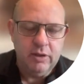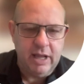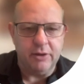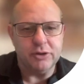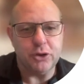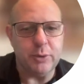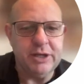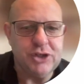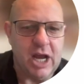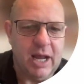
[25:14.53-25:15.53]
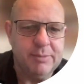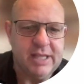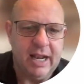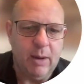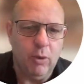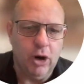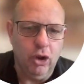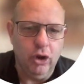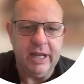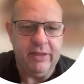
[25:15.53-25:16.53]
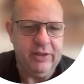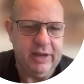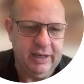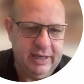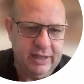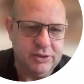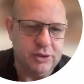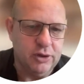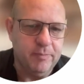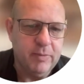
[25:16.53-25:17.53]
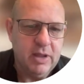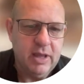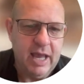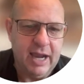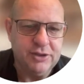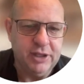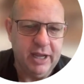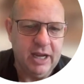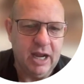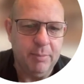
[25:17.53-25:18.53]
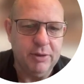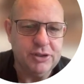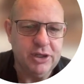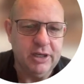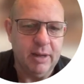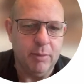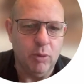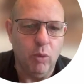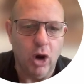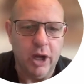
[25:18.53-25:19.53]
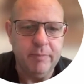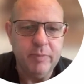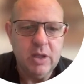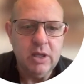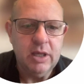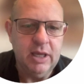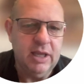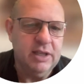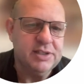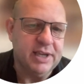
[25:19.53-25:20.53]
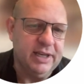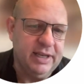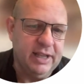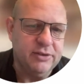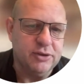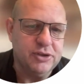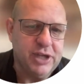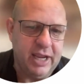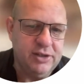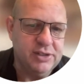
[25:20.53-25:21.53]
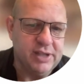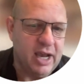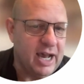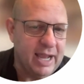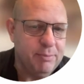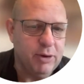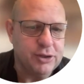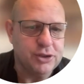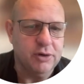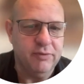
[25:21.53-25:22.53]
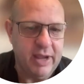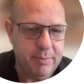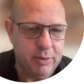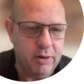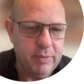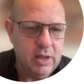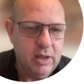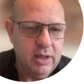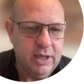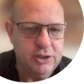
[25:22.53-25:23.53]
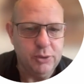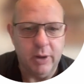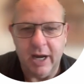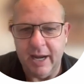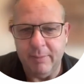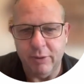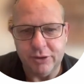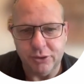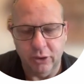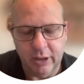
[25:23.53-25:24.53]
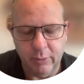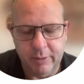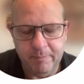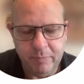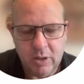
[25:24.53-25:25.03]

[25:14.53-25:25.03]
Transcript: Now there's three jobs that I want to look at the condenser actually accomplishing. Number one is the condenser changes a high pressure vapor into a high pressure liquid.